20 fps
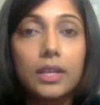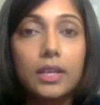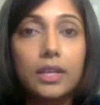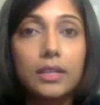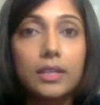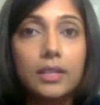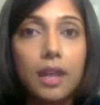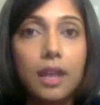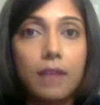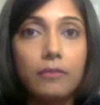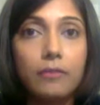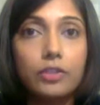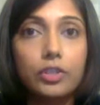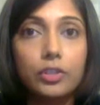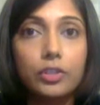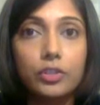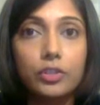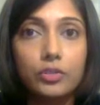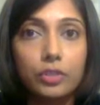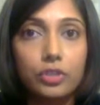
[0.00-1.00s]

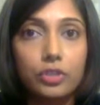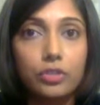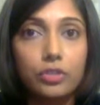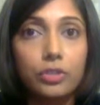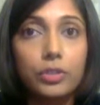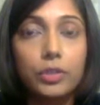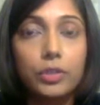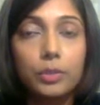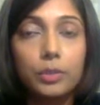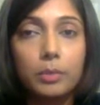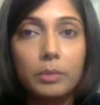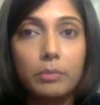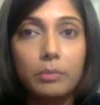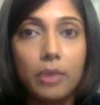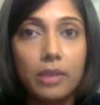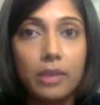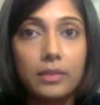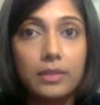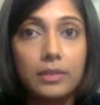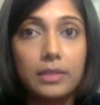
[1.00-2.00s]
Esophageal strictures could be
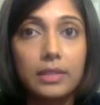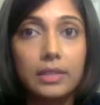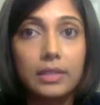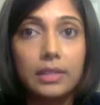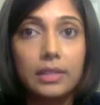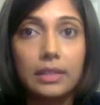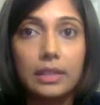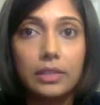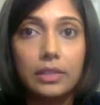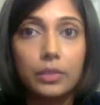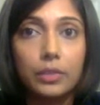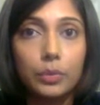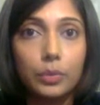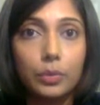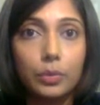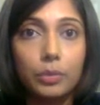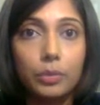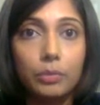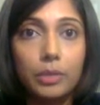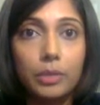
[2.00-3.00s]
present in either
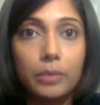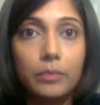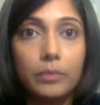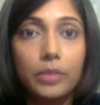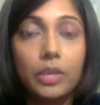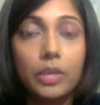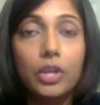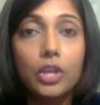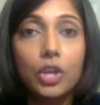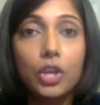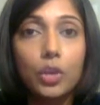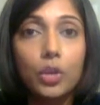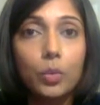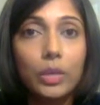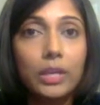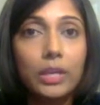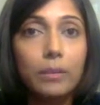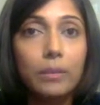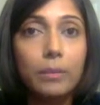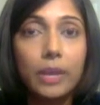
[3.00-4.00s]
group.
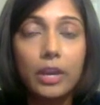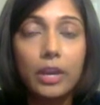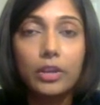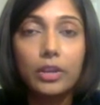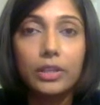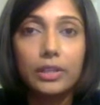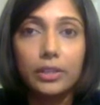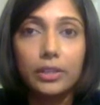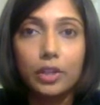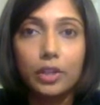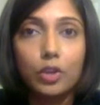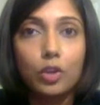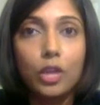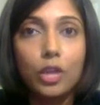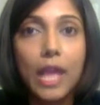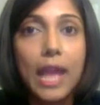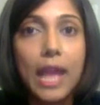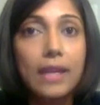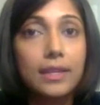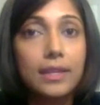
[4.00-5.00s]
We compared
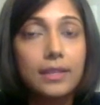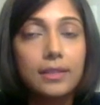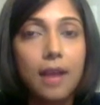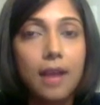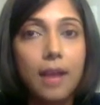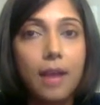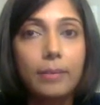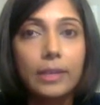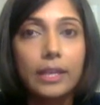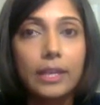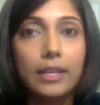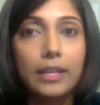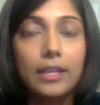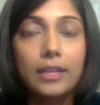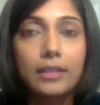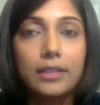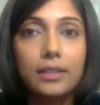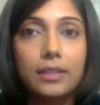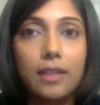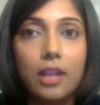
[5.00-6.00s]
clinical, endoscopic, and
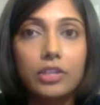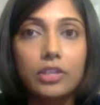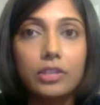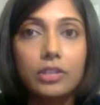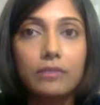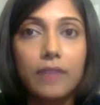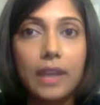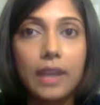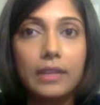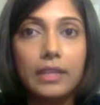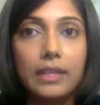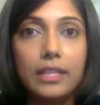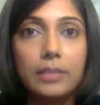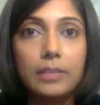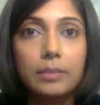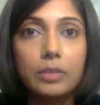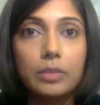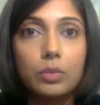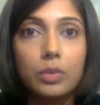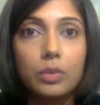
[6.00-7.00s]
histologic findings
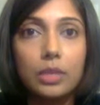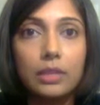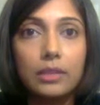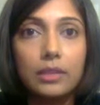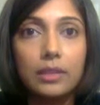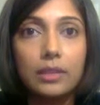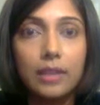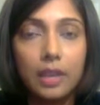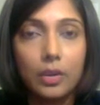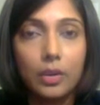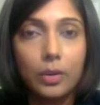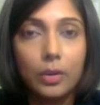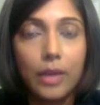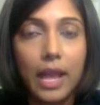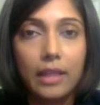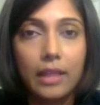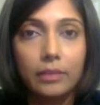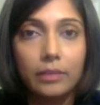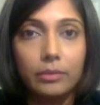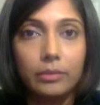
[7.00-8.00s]
between the narrow
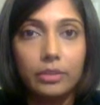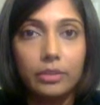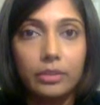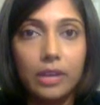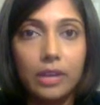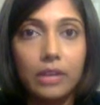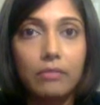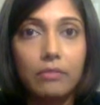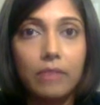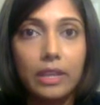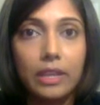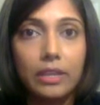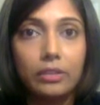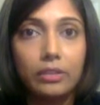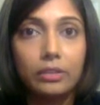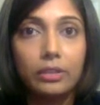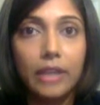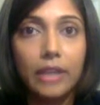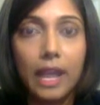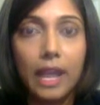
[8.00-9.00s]
caliber and
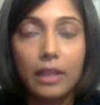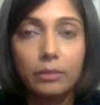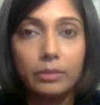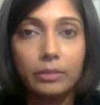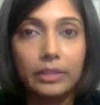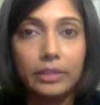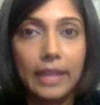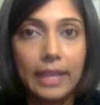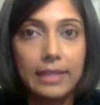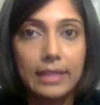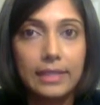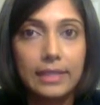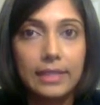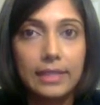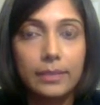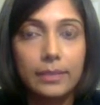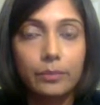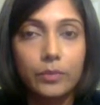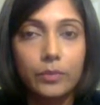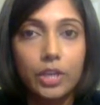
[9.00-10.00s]
regular caliber
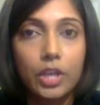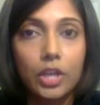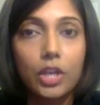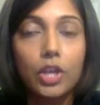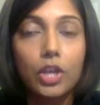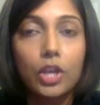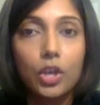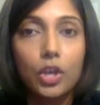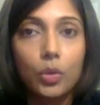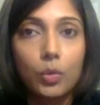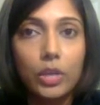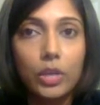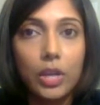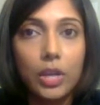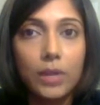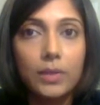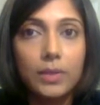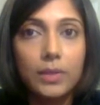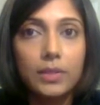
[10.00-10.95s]
cases. We also